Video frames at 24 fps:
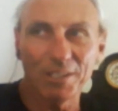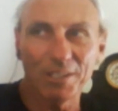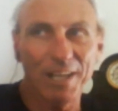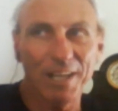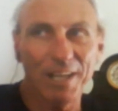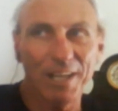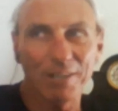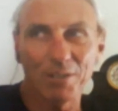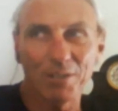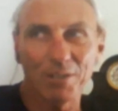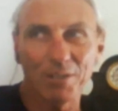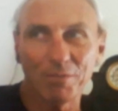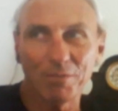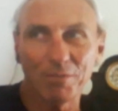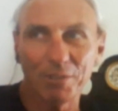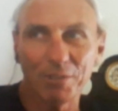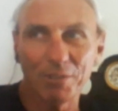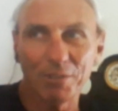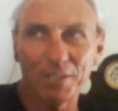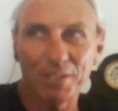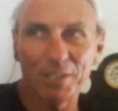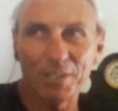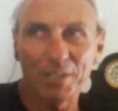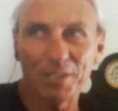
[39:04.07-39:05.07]
It's not
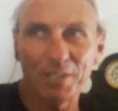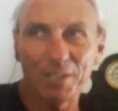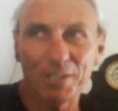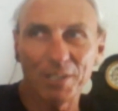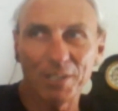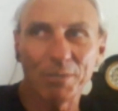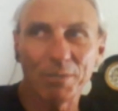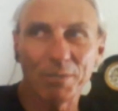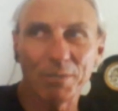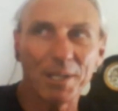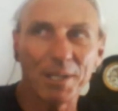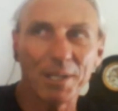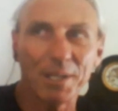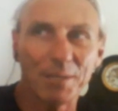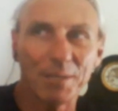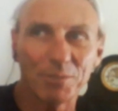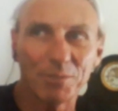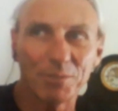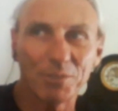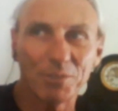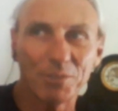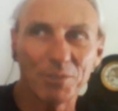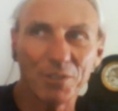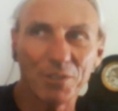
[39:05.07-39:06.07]
good physics when it
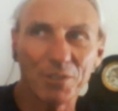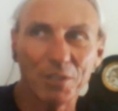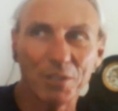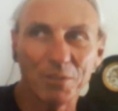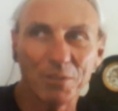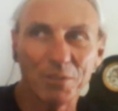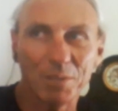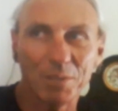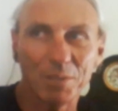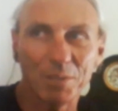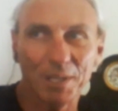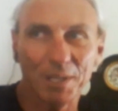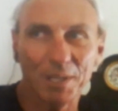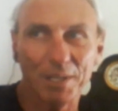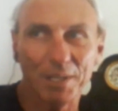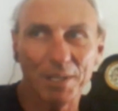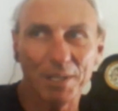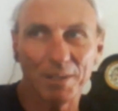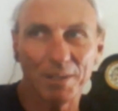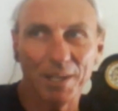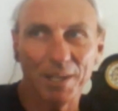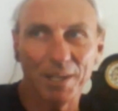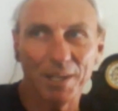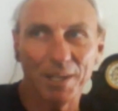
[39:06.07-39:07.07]
comes to the human
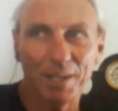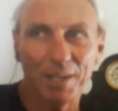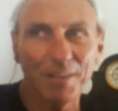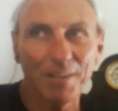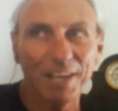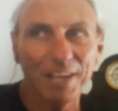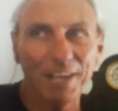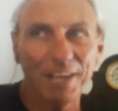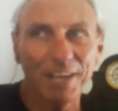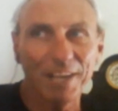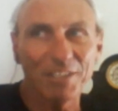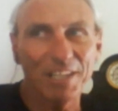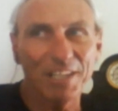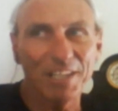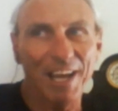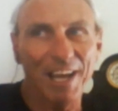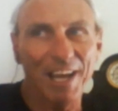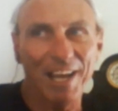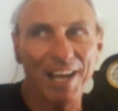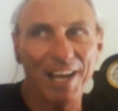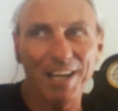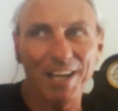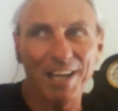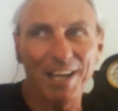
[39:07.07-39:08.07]
ear. That's
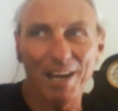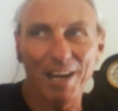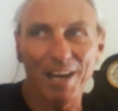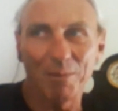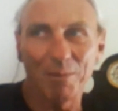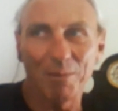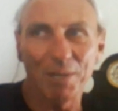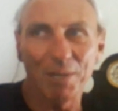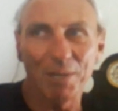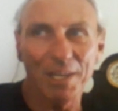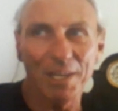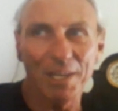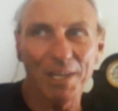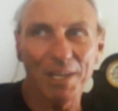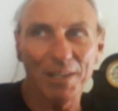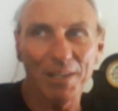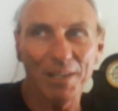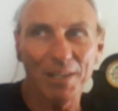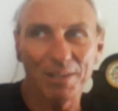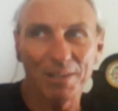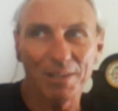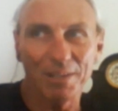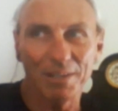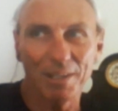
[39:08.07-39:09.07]
not how we
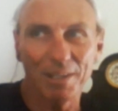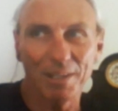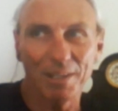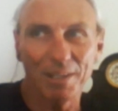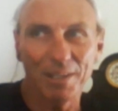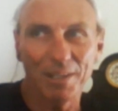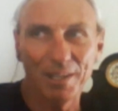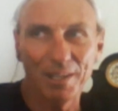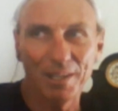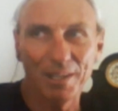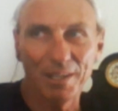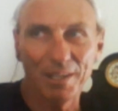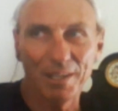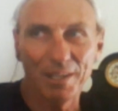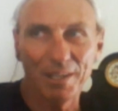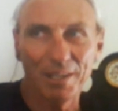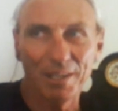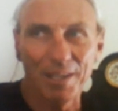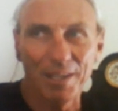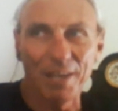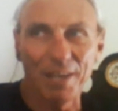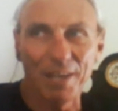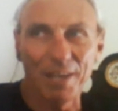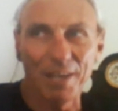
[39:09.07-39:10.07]
hear.
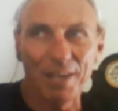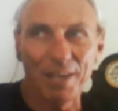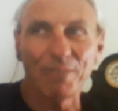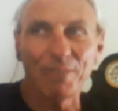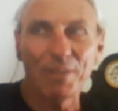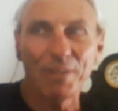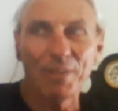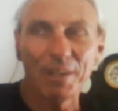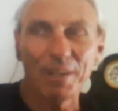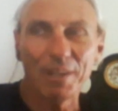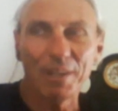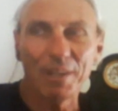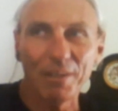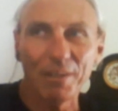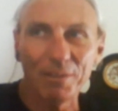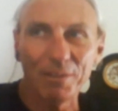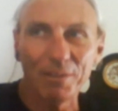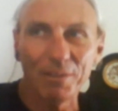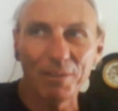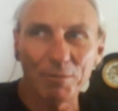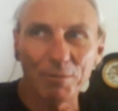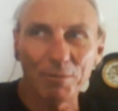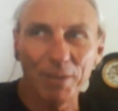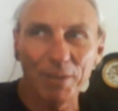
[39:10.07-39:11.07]
And
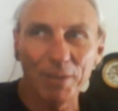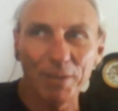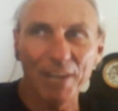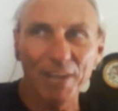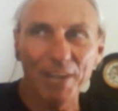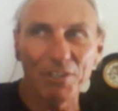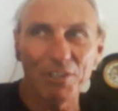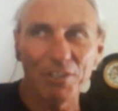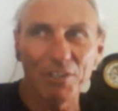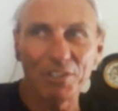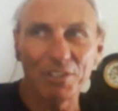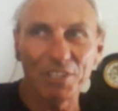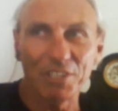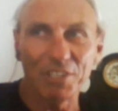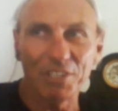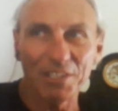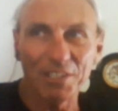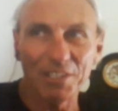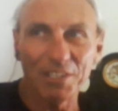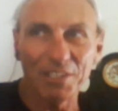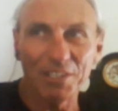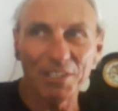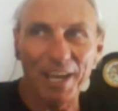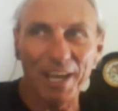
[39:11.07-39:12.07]
the
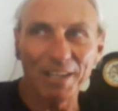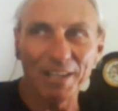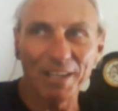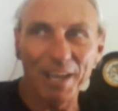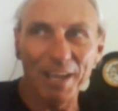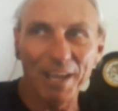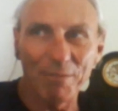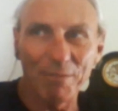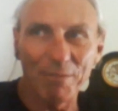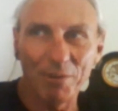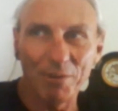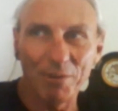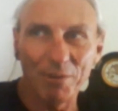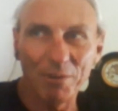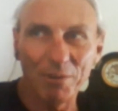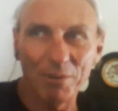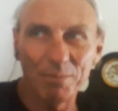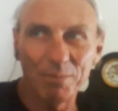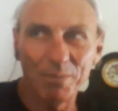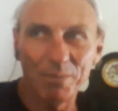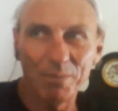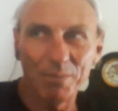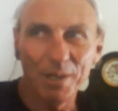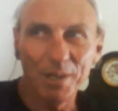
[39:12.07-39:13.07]
reflections inside that
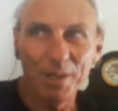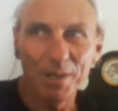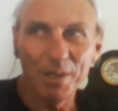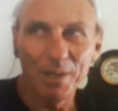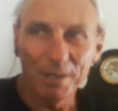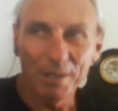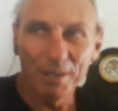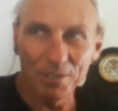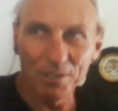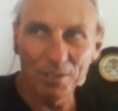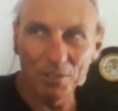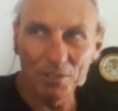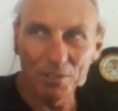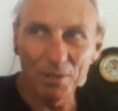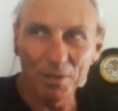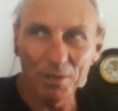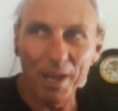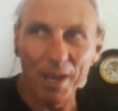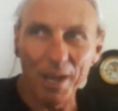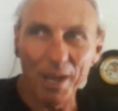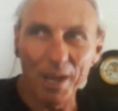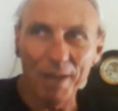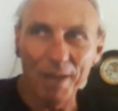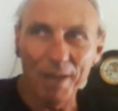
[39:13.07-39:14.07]
foam, because
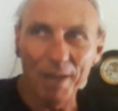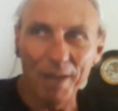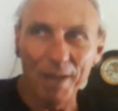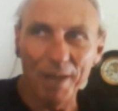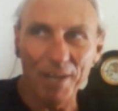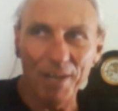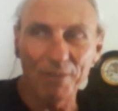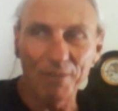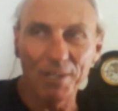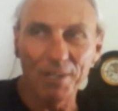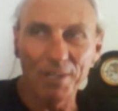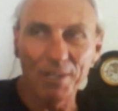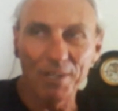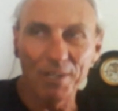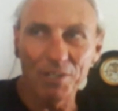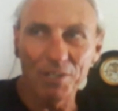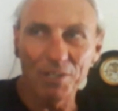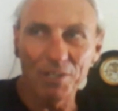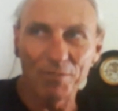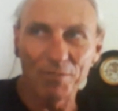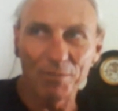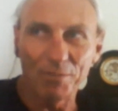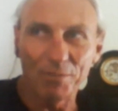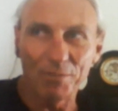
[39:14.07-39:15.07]
you have sound
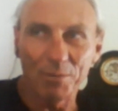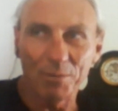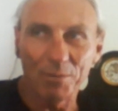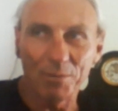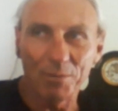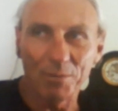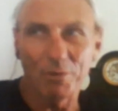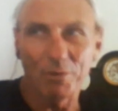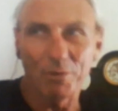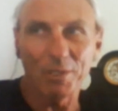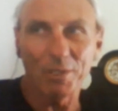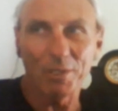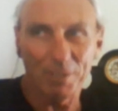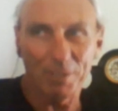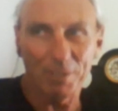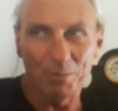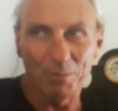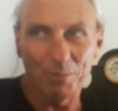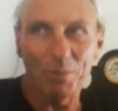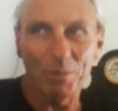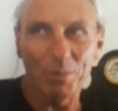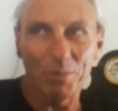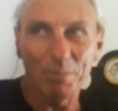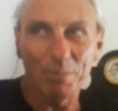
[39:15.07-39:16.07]
energy from your voice
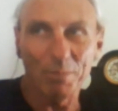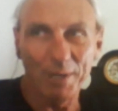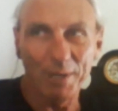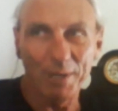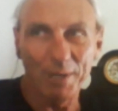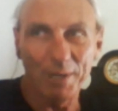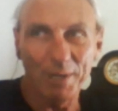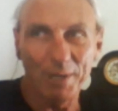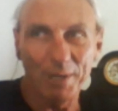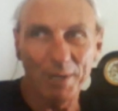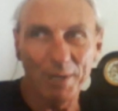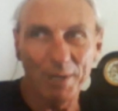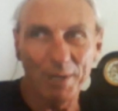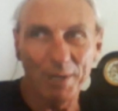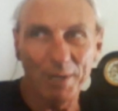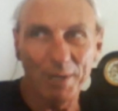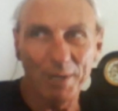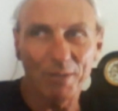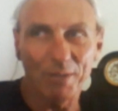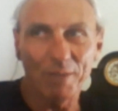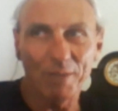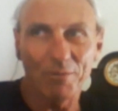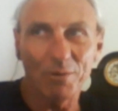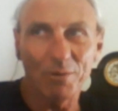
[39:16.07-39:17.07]
that will bounce
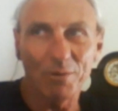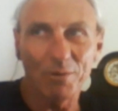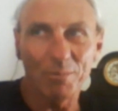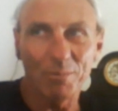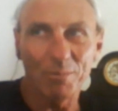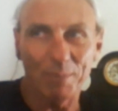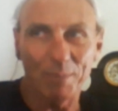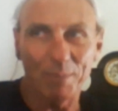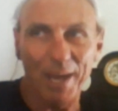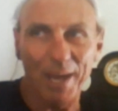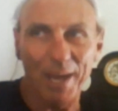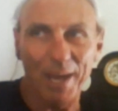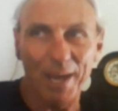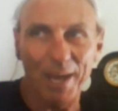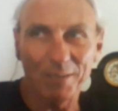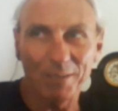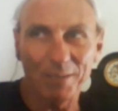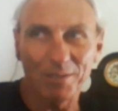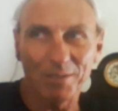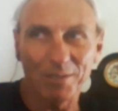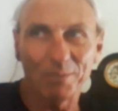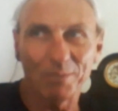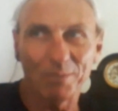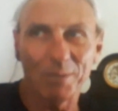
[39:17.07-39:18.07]
off that foam
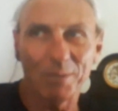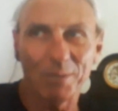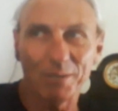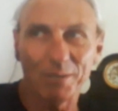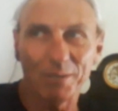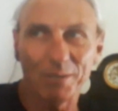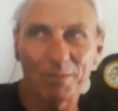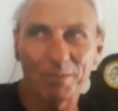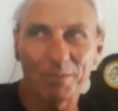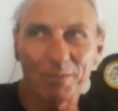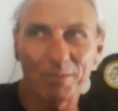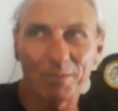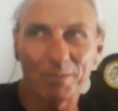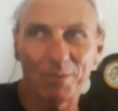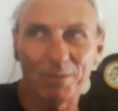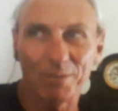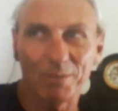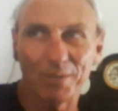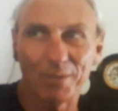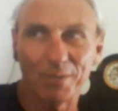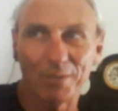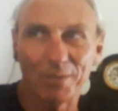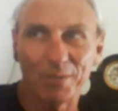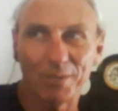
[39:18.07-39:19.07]
back into the
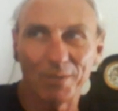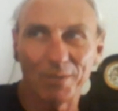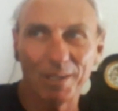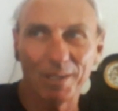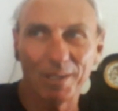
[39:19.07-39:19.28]
microphone.